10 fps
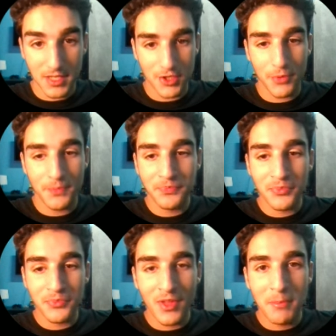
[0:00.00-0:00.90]
And so
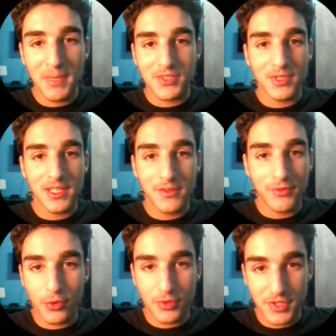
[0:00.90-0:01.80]
basically,
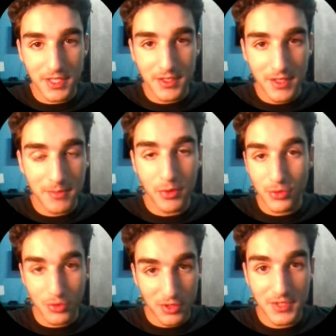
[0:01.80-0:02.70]
if you're interested in
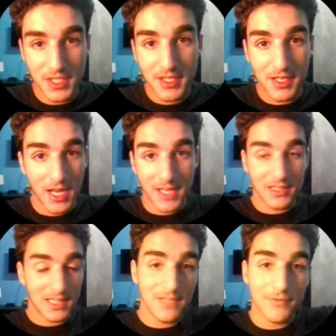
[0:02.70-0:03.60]
building your physique, I
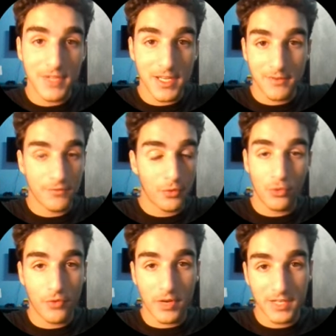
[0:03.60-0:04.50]
leave the
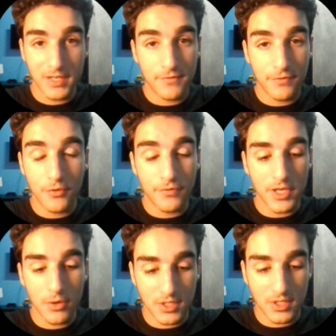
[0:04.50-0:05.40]
full fucking info
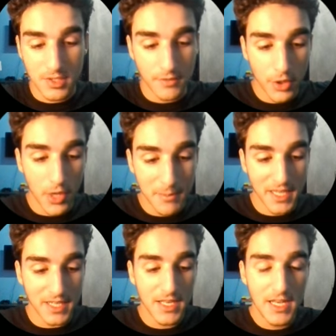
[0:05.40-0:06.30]
video, like just the video I
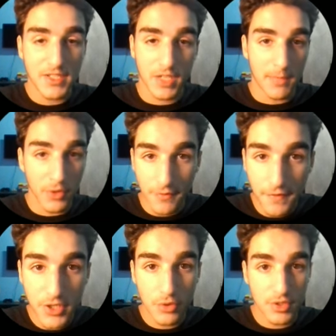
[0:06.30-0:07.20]
made talking about the
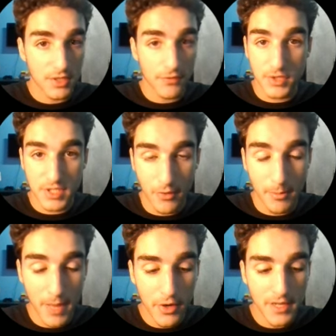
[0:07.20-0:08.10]
features and different stuff
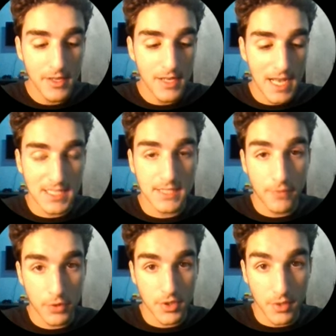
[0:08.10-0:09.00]
about it, as the
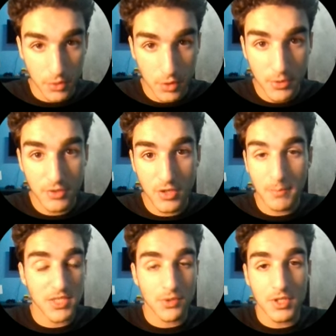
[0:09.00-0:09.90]
first link in the description. You
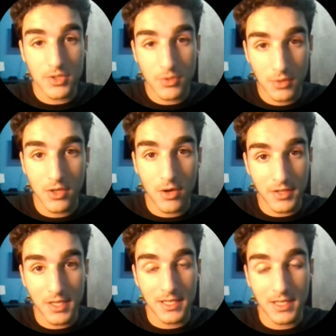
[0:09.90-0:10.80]
can basically just click on
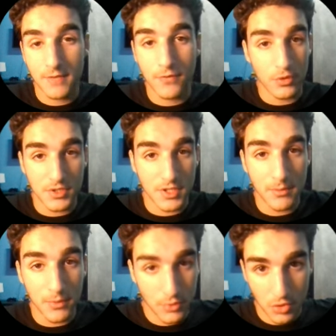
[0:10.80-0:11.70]
that link if you're interested
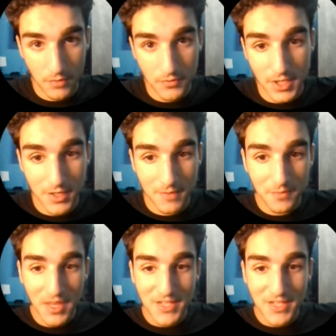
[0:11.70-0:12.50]
in building your physique.